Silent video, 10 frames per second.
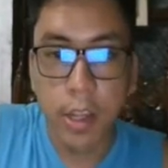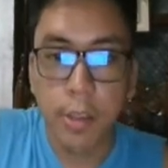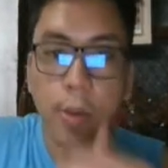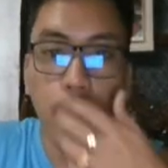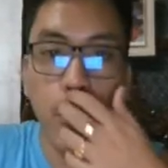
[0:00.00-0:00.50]

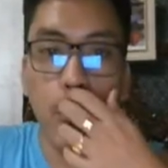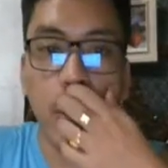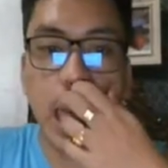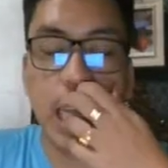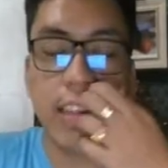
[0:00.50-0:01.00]

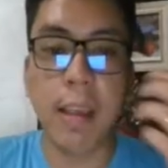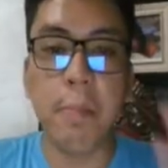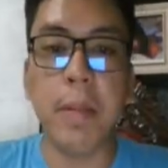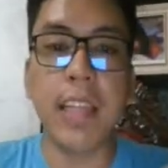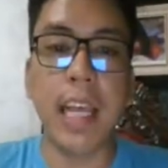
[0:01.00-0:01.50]
So it
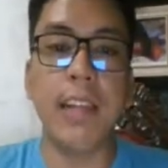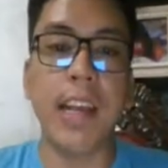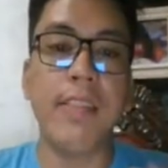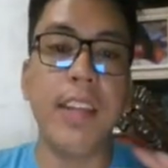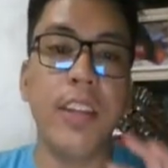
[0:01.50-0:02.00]
simply tells
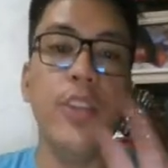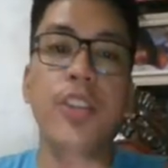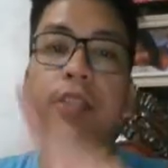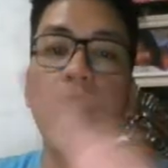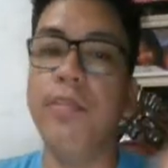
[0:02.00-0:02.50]
us that you
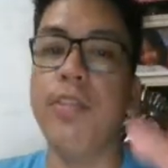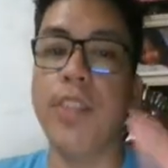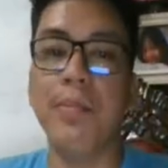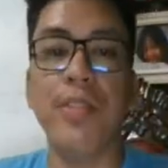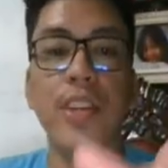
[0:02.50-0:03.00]
just have to
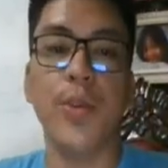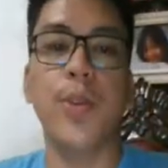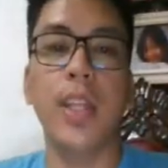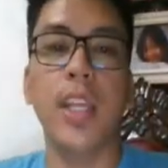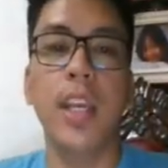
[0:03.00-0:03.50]

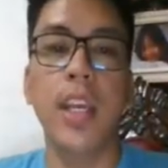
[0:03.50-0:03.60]
substitute